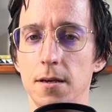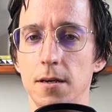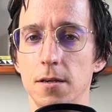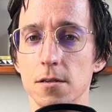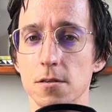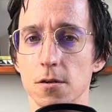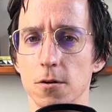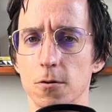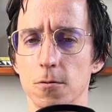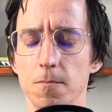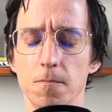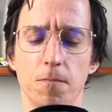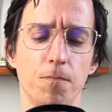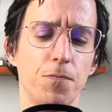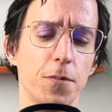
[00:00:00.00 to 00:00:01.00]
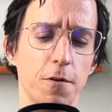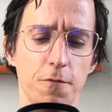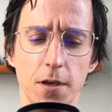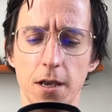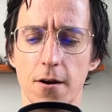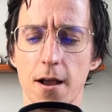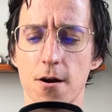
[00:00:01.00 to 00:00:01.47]
So
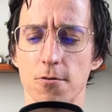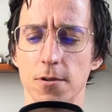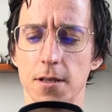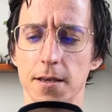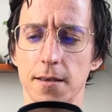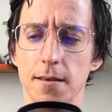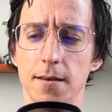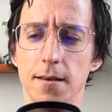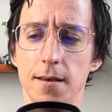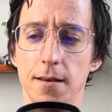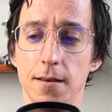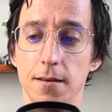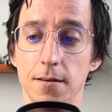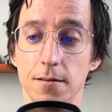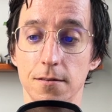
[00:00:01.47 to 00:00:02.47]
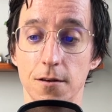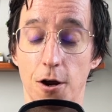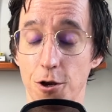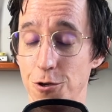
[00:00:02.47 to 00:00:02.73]
figure out, are